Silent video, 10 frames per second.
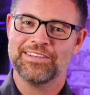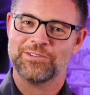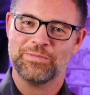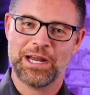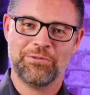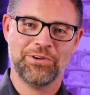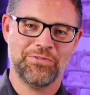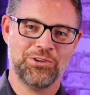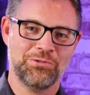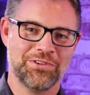is my
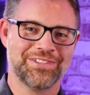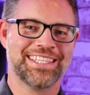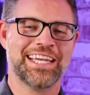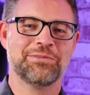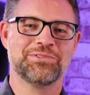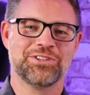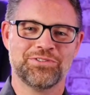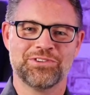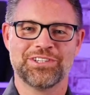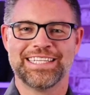review of Sam
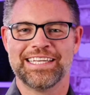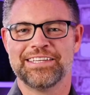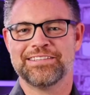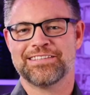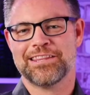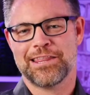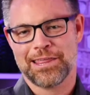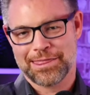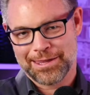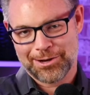Silverstein's
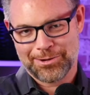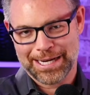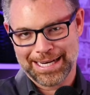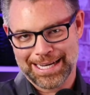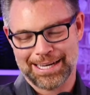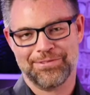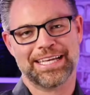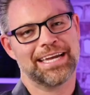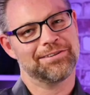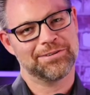The Theory of
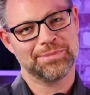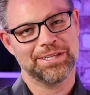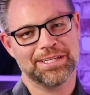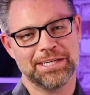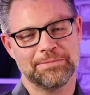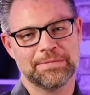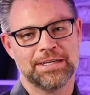Accountability.